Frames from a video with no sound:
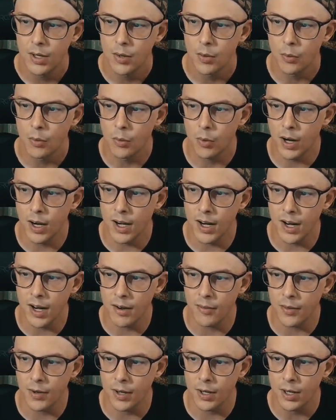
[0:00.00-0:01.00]

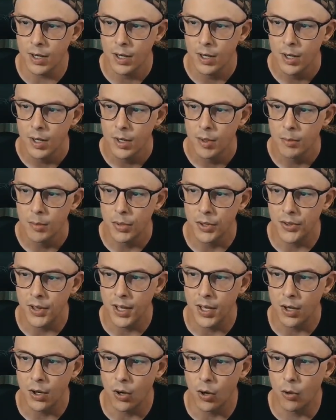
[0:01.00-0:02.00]
Whatever. But
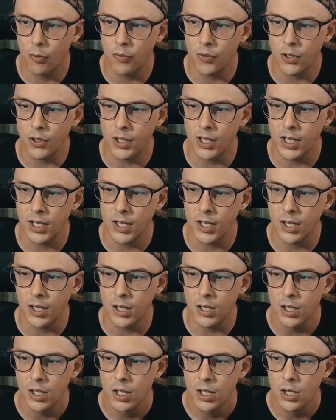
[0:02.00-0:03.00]
then over
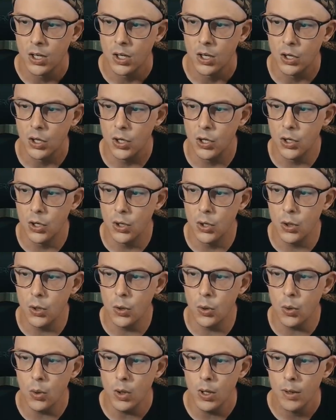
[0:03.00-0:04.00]
here,
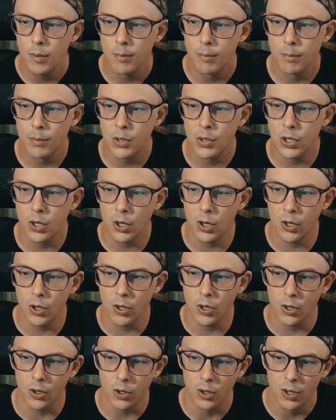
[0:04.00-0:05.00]
new
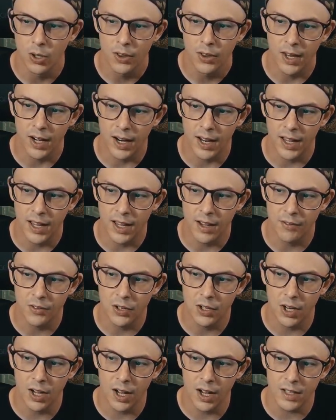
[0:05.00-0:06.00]
mural that I have
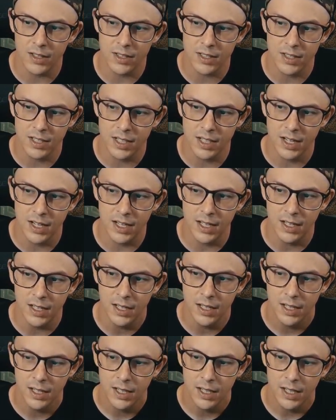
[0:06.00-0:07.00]
not seen
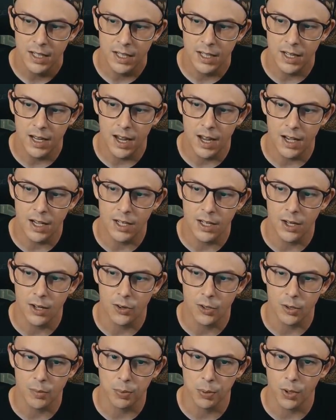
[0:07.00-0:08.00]
in any
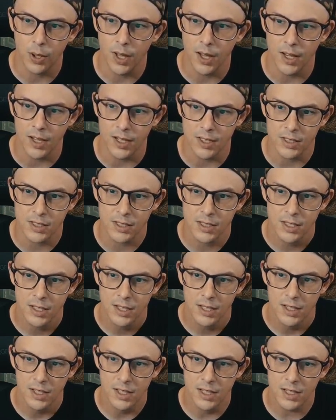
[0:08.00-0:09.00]
other place.
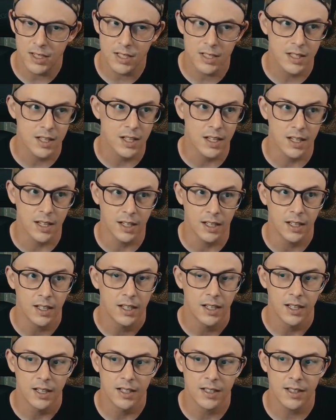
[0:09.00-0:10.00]
This thing
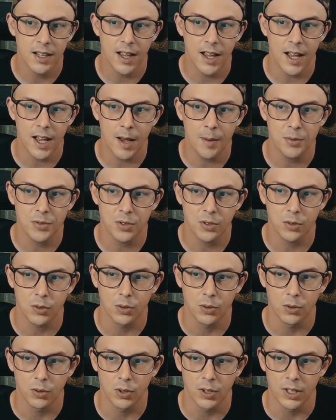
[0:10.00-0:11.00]
is
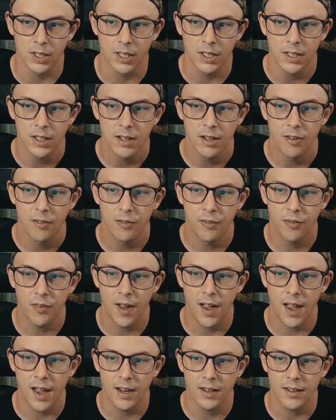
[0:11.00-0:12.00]
absolutely
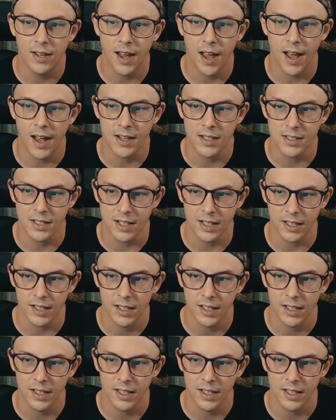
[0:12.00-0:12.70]
fantastic.